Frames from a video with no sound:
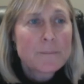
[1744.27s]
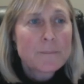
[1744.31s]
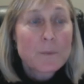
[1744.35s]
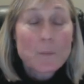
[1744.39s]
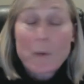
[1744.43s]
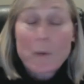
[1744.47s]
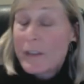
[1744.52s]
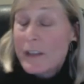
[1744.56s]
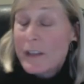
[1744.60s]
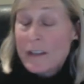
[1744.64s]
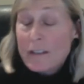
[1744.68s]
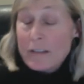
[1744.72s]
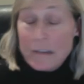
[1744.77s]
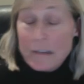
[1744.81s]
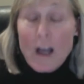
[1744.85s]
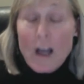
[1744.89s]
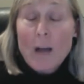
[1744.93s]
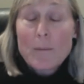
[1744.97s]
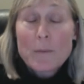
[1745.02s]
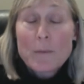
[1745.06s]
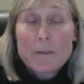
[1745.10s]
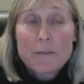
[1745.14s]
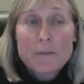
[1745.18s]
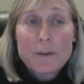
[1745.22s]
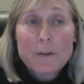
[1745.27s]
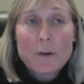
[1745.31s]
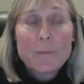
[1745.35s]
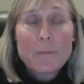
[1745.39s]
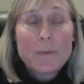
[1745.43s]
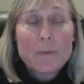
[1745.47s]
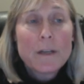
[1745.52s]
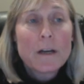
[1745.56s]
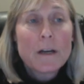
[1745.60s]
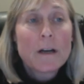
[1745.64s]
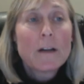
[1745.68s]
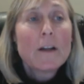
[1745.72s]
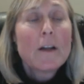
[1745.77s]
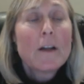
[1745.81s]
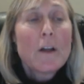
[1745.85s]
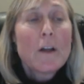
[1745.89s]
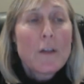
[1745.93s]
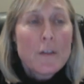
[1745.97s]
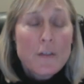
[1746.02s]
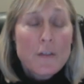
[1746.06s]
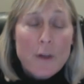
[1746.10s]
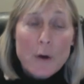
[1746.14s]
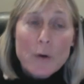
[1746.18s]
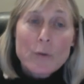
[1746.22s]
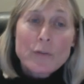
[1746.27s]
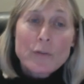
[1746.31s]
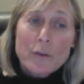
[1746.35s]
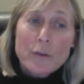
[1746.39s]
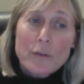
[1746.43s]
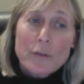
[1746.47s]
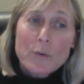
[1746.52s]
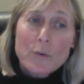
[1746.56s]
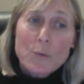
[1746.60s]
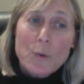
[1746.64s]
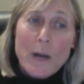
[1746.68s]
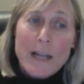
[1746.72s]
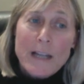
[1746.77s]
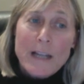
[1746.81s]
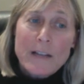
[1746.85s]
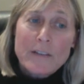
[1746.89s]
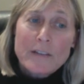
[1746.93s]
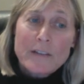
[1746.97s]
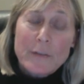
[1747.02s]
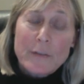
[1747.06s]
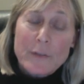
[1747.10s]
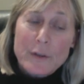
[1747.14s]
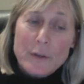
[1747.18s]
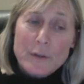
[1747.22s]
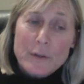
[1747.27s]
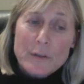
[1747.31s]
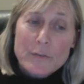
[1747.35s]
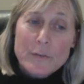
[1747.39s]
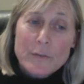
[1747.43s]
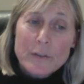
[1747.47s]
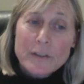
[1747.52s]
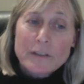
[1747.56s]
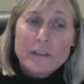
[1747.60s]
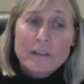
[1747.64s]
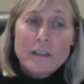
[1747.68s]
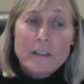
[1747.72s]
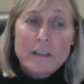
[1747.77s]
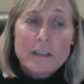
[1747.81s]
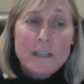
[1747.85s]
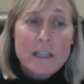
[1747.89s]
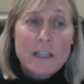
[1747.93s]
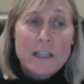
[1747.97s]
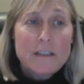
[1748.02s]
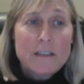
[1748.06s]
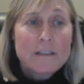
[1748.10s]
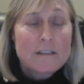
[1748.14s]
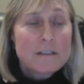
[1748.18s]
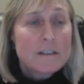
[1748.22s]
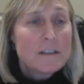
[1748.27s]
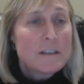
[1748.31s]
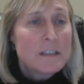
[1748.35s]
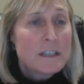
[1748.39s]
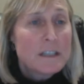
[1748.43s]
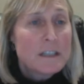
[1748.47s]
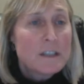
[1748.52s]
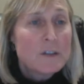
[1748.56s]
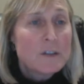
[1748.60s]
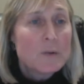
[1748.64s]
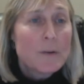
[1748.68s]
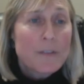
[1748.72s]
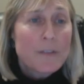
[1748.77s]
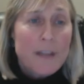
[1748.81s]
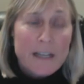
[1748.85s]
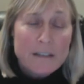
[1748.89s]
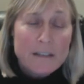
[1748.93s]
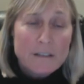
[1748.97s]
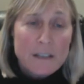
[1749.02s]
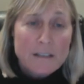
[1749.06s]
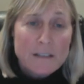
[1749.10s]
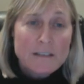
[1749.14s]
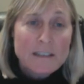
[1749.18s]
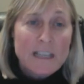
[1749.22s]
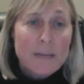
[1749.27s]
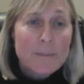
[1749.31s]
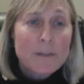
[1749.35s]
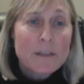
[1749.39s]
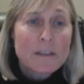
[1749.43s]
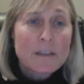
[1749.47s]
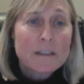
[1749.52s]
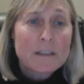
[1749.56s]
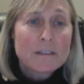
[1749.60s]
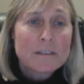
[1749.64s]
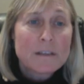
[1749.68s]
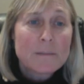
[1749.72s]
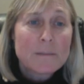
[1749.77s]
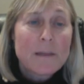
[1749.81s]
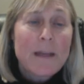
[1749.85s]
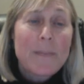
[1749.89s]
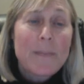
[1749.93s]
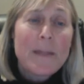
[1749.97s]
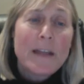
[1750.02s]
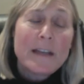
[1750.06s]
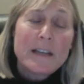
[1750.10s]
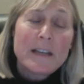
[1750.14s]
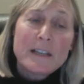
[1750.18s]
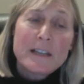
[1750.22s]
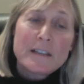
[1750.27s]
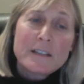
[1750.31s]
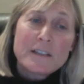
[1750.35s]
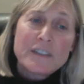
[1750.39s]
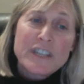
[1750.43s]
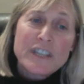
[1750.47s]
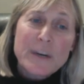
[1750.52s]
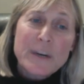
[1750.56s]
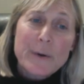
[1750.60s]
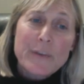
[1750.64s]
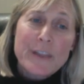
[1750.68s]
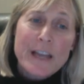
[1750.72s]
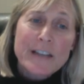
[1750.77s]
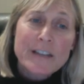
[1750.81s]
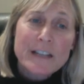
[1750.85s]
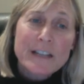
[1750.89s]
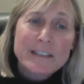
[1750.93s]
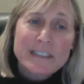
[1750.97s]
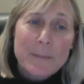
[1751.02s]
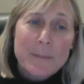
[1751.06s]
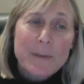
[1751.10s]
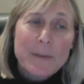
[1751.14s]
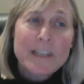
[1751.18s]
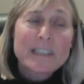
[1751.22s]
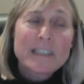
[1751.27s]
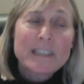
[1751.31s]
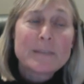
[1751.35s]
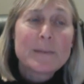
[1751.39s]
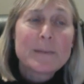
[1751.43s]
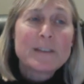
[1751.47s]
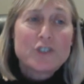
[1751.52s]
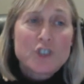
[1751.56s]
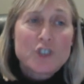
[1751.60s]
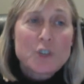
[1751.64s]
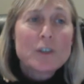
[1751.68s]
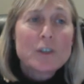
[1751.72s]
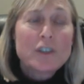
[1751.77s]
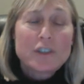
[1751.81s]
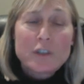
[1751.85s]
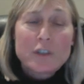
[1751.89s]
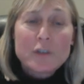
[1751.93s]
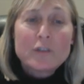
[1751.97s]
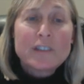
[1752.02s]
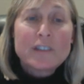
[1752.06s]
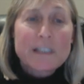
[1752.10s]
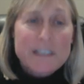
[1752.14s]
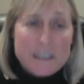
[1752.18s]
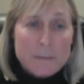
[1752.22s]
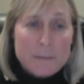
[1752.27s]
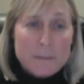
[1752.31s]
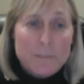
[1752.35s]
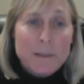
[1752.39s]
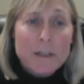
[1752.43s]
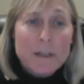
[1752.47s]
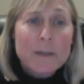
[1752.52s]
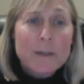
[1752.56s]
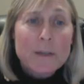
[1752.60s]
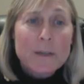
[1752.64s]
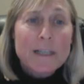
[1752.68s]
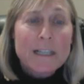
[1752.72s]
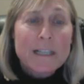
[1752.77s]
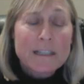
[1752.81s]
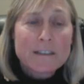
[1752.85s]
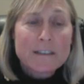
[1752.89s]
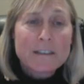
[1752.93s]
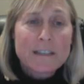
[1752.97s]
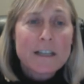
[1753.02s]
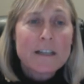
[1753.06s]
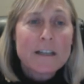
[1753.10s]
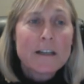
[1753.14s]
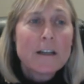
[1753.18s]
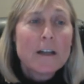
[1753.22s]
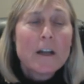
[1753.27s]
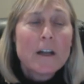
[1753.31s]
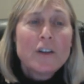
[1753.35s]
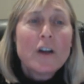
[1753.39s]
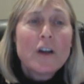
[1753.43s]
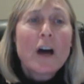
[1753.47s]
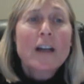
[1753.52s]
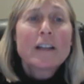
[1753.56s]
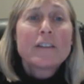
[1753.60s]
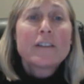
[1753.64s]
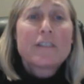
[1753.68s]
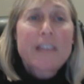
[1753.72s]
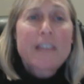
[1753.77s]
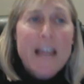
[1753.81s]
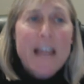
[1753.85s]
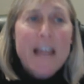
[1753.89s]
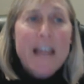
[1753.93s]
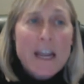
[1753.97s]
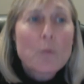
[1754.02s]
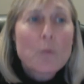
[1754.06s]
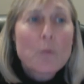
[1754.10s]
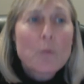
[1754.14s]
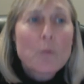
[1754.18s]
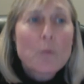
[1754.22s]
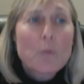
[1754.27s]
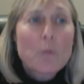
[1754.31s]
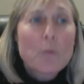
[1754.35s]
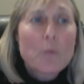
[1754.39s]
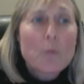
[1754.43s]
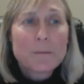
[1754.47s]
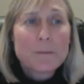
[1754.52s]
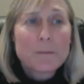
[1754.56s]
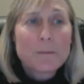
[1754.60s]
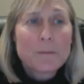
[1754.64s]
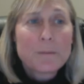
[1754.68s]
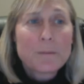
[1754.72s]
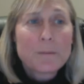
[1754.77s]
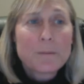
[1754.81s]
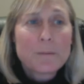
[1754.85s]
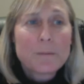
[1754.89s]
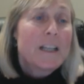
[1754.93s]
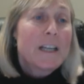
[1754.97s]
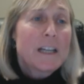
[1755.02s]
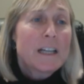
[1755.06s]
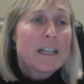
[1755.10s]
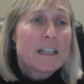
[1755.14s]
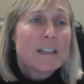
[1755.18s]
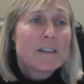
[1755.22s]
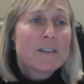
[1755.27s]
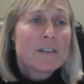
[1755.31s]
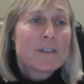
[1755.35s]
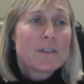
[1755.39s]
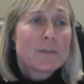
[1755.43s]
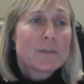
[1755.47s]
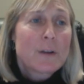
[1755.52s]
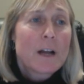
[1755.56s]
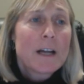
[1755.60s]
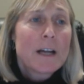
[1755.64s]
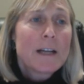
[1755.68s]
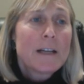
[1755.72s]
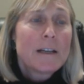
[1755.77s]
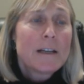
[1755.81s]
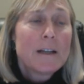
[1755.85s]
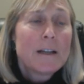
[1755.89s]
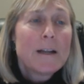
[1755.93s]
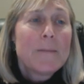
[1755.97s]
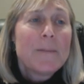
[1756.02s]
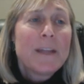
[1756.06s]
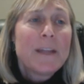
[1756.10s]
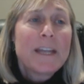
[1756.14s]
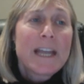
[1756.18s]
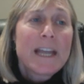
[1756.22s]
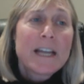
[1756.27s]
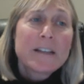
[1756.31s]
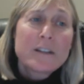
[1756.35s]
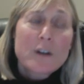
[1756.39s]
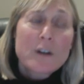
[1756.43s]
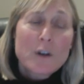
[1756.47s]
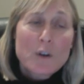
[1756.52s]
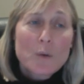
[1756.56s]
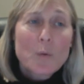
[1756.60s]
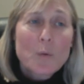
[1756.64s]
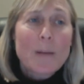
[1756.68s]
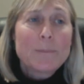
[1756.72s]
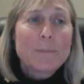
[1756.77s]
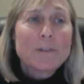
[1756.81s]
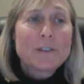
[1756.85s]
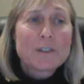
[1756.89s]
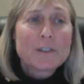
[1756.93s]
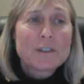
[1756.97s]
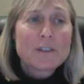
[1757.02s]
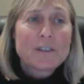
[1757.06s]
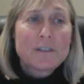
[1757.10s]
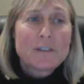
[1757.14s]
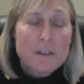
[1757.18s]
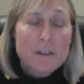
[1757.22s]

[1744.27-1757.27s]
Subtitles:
with Islamophobia, those are the ways that the university needs to deal with anti-Semitism. And they need to deal with anti-Semitism as Jewish students experience it, not as they want to believe it is, right? They can't go to Webster's,